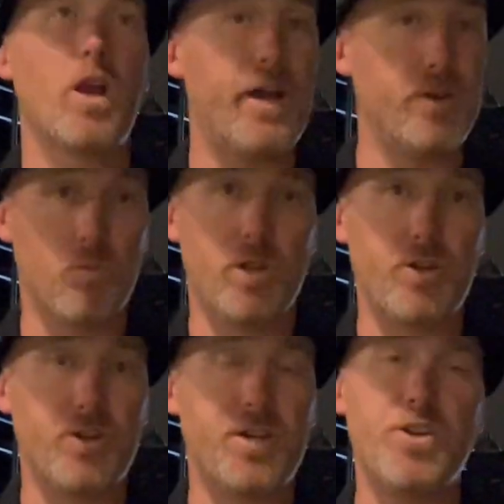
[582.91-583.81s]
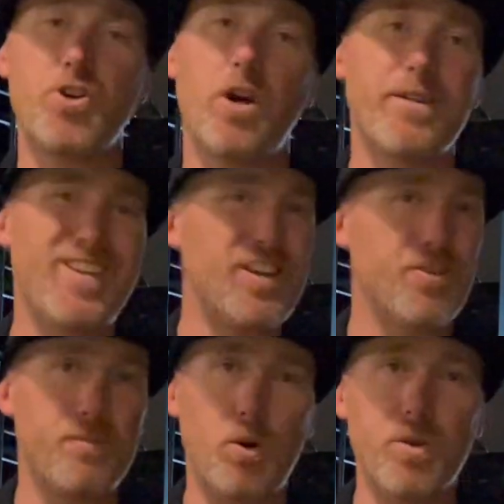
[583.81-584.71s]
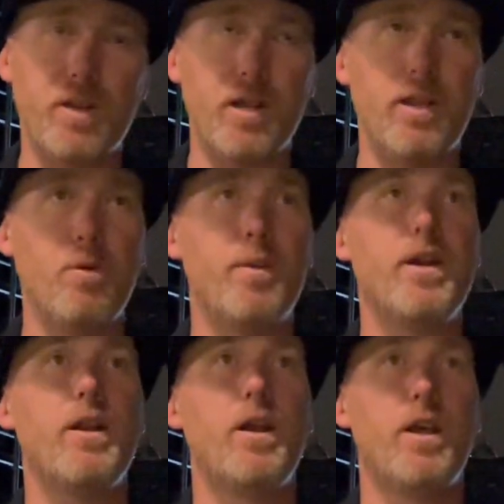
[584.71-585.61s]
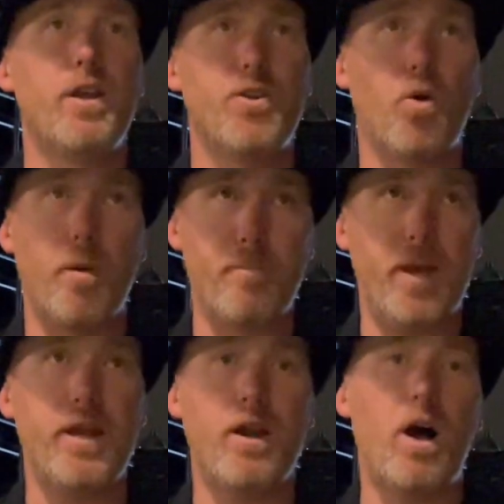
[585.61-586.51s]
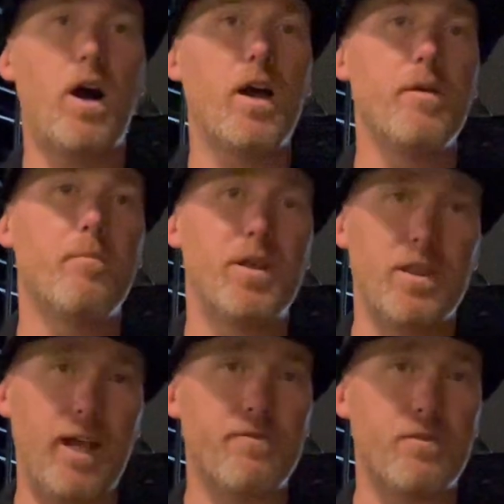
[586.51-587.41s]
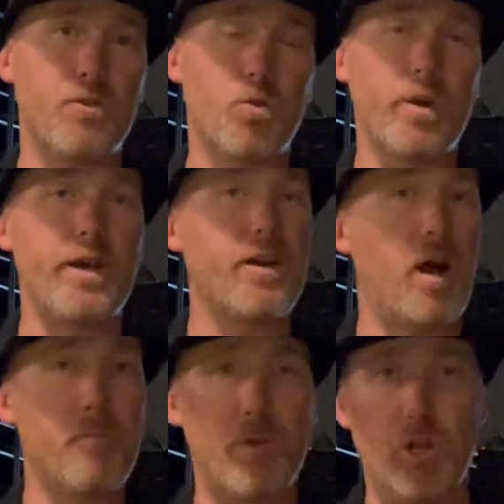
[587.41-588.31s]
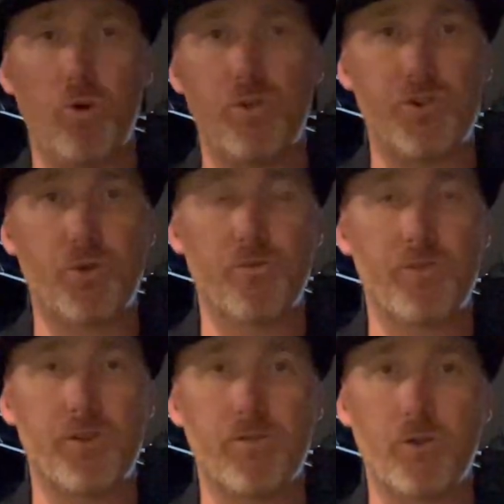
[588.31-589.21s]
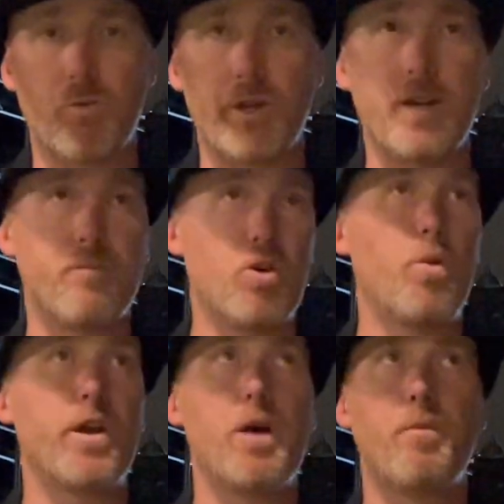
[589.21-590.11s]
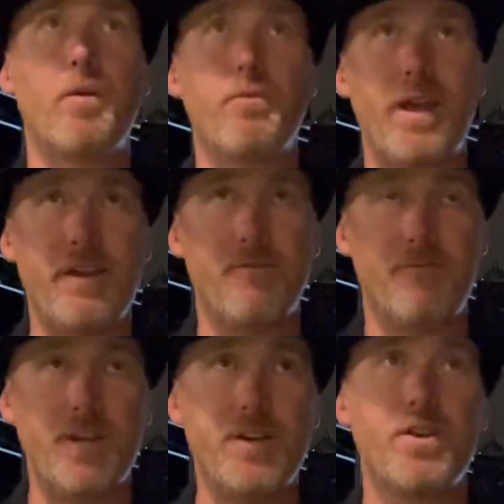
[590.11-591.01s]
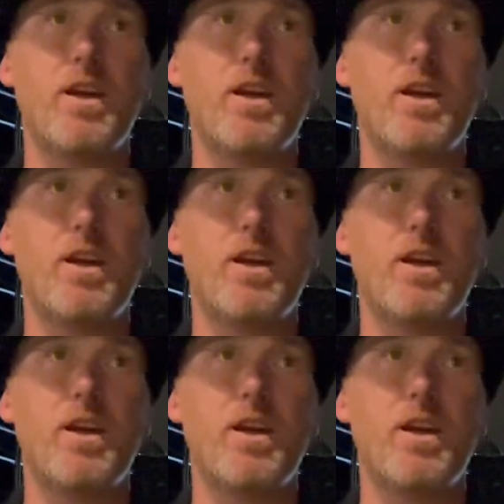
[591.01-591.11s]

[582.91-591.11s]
I hit a really good tee shot, again, just pulled it a little bit. So I'm pin high, but left of the green. I'm below the surface of the green. I'm going up about 8 feet.